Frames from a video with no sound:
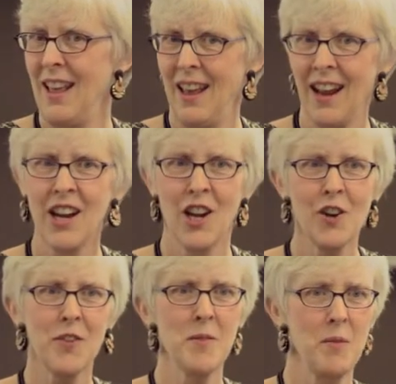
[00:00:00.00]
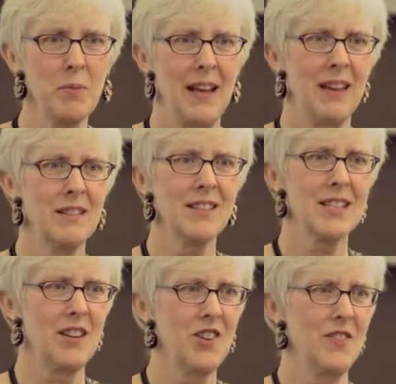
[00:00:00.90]
And I know from the blank looks
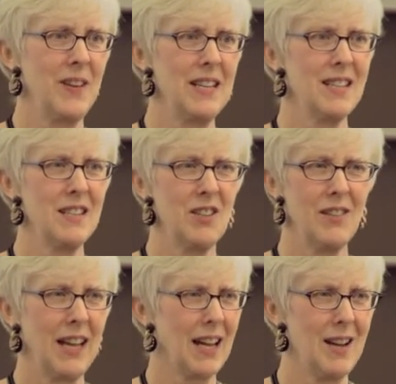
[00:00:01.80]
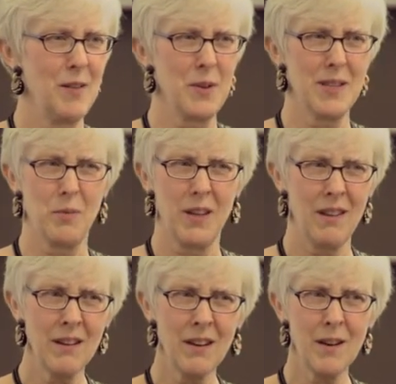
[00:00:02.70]
on your faces, you're like, I was with
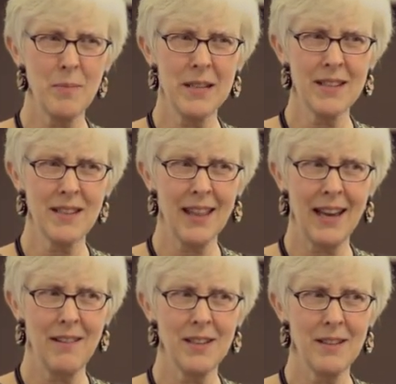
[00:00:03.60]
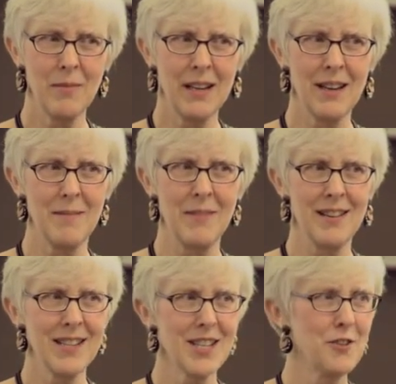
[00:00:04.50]
her up until that one, but I'm
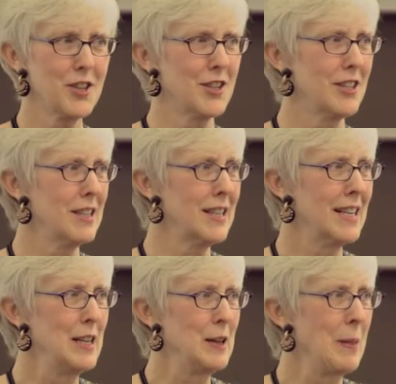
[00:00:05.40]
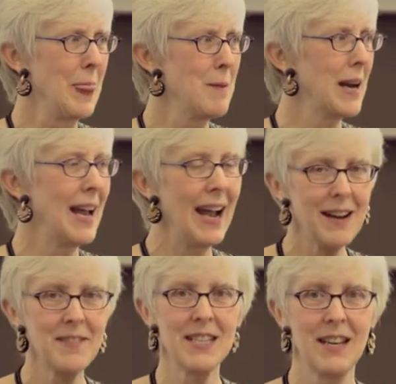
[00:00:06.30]
not so sure. But I
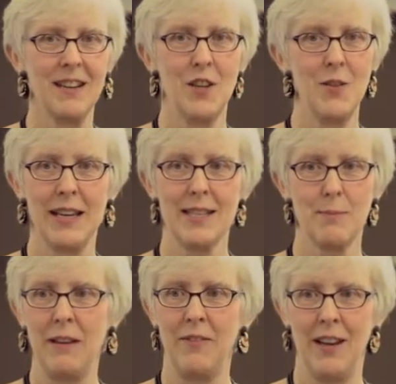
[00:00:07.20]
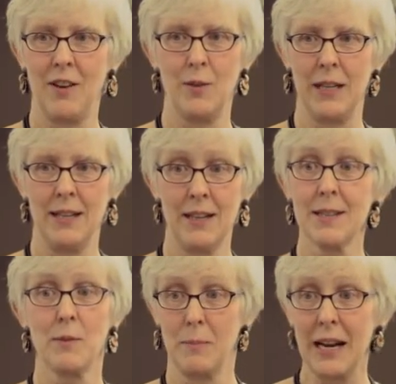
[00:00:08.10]
have to tell you, that's my favorite one,
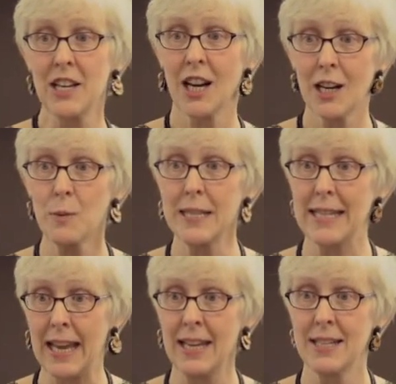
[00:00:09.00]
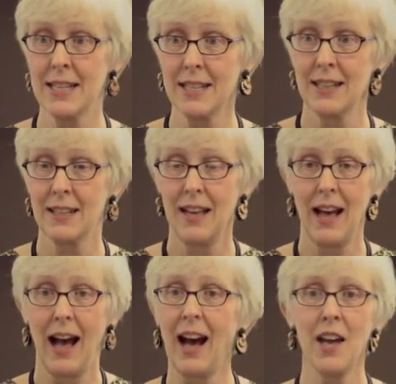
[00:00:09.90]
because when my daughter was 8,
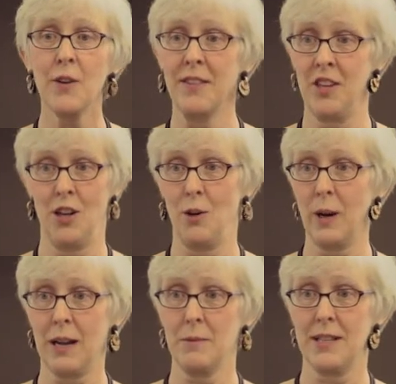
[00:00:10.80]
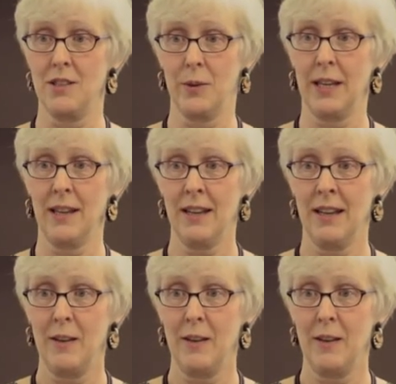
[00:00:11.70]
I don't even know what I was doing,